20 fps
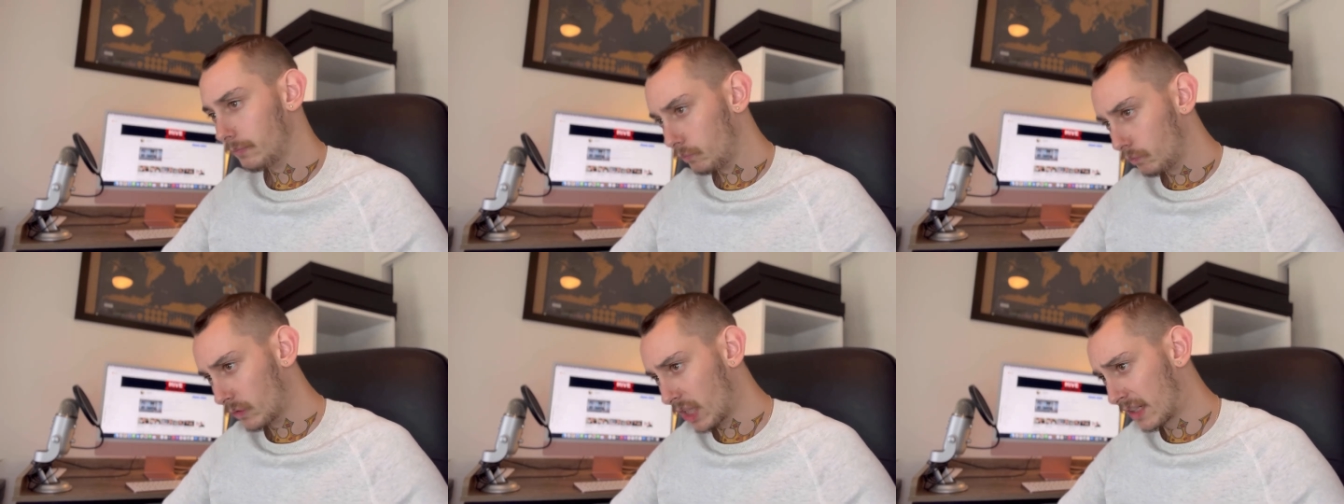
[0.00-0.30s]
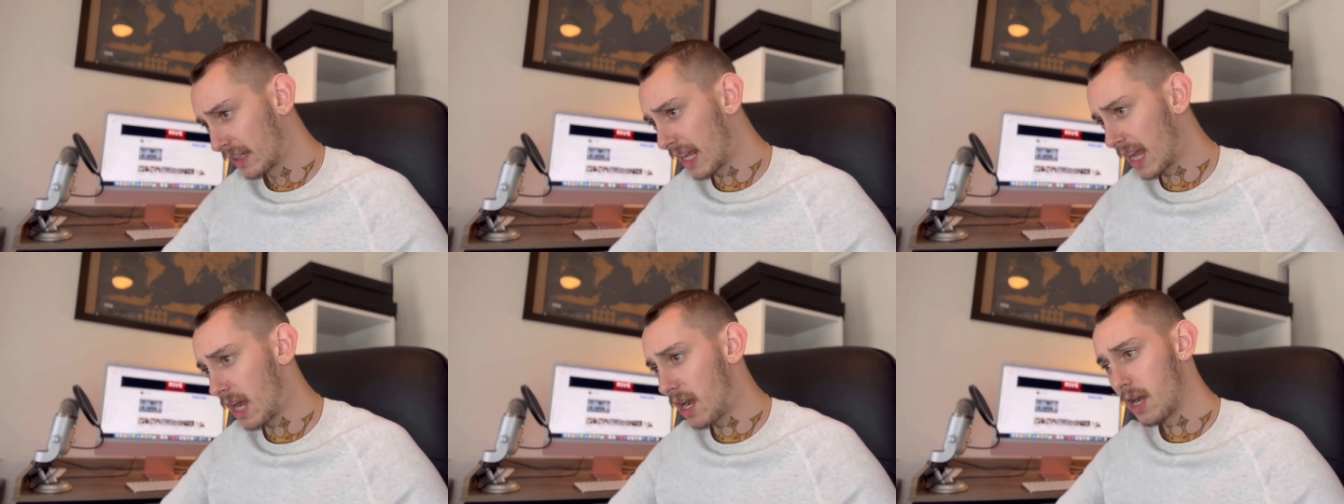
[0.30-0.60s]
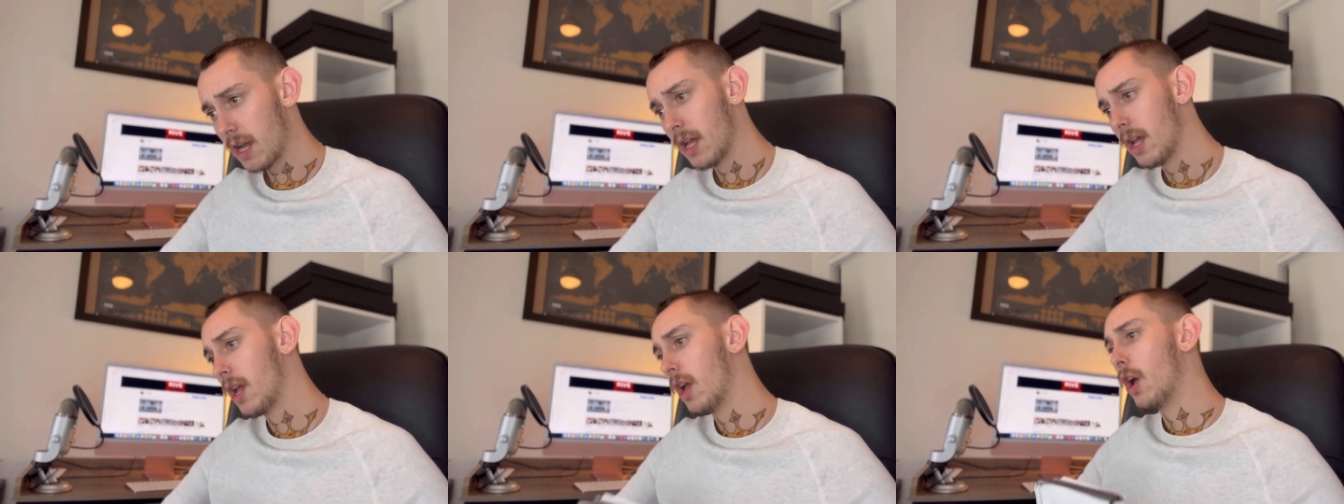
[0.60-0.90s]
Now,
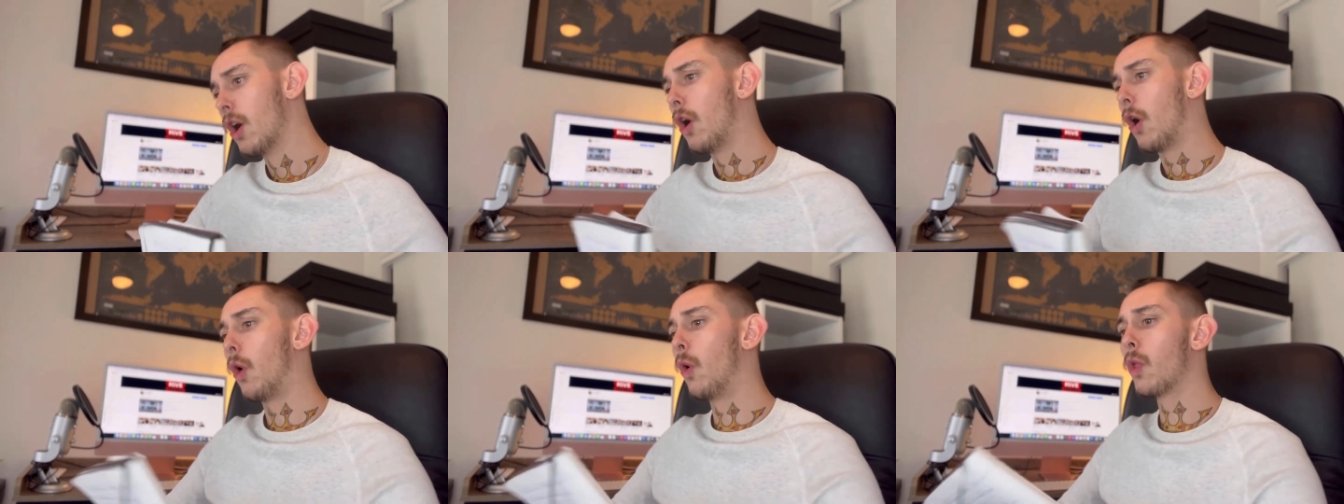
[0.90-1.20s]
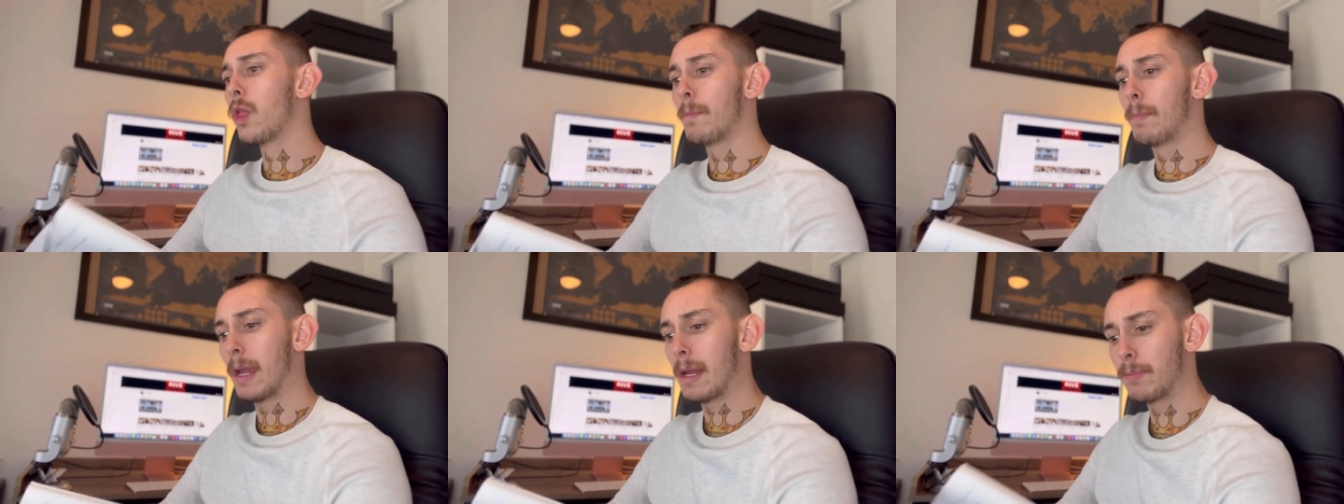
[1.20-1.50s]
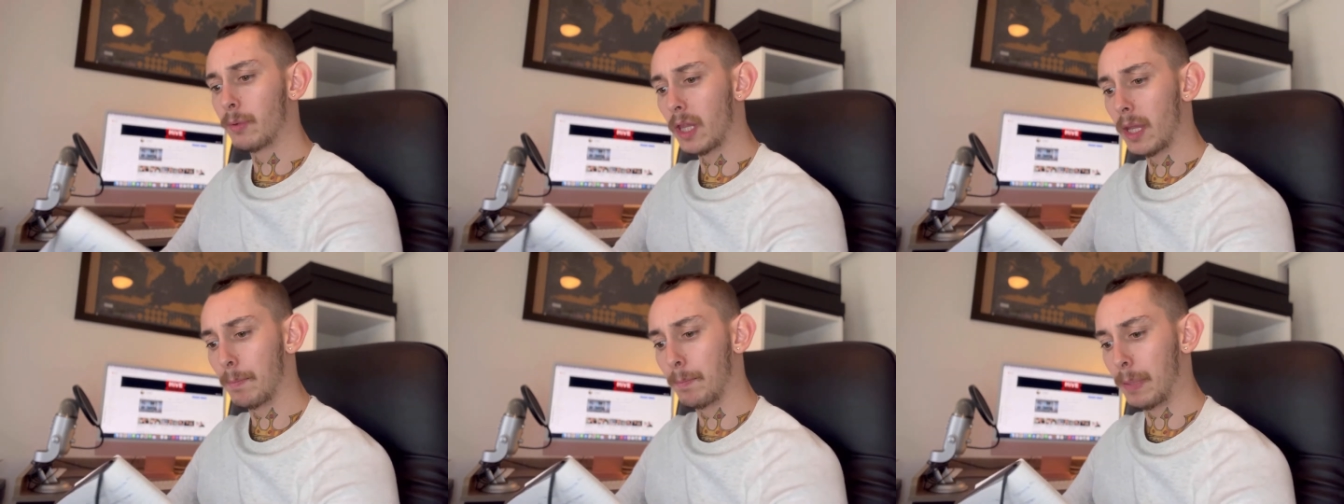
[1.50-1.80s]
all the people
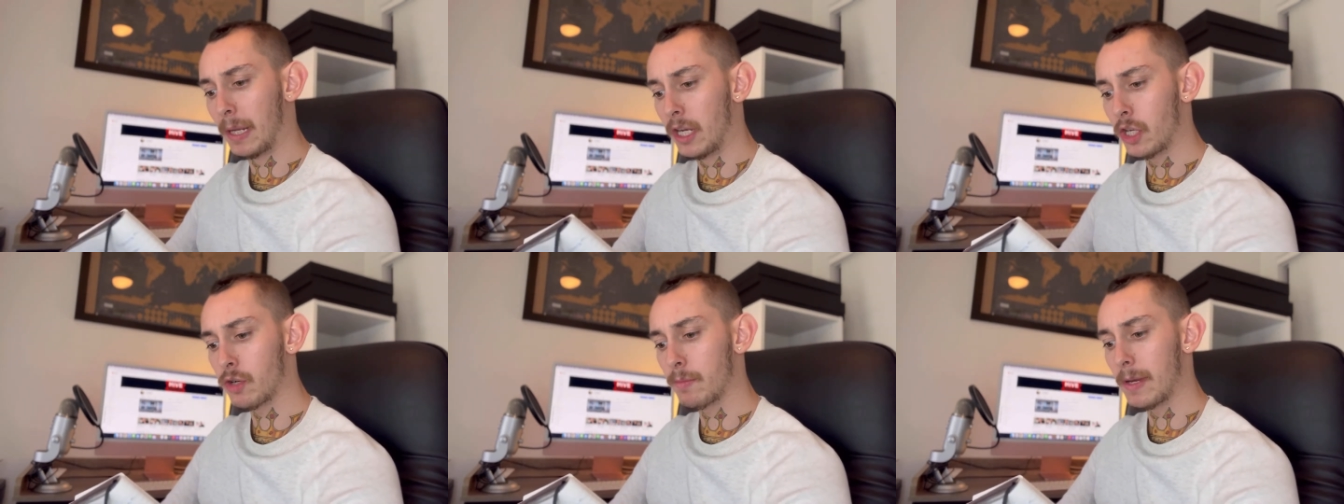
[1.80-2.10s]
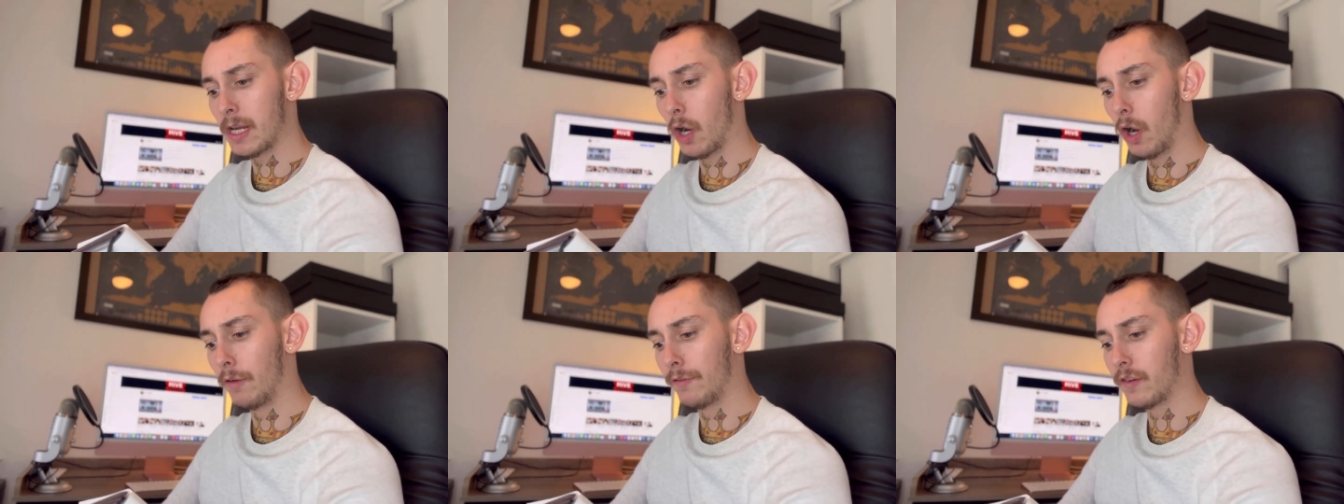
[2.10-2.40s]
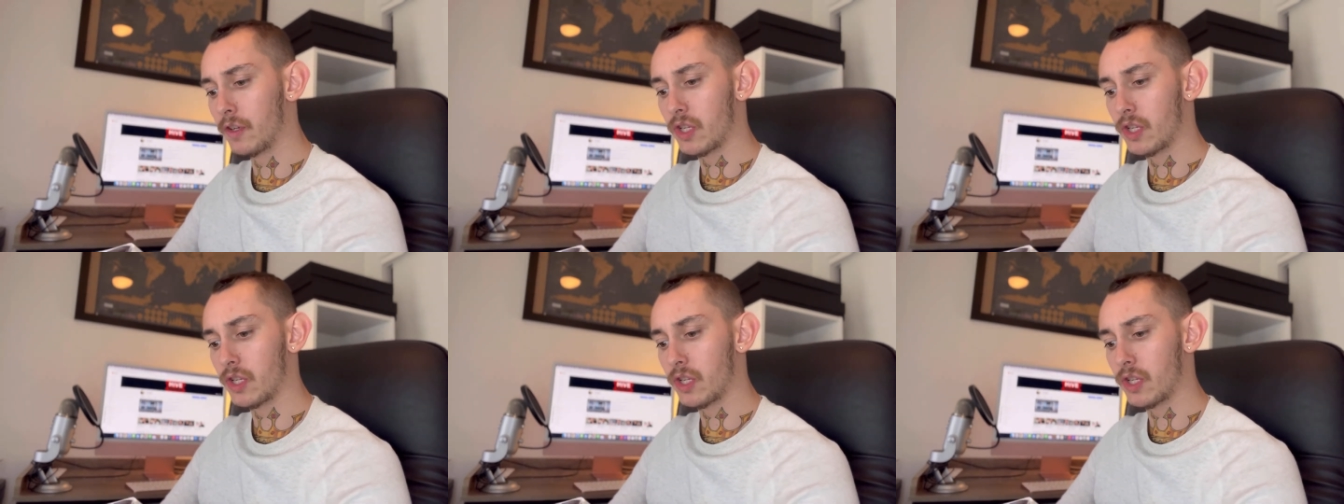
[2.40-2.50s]
that pitch me offers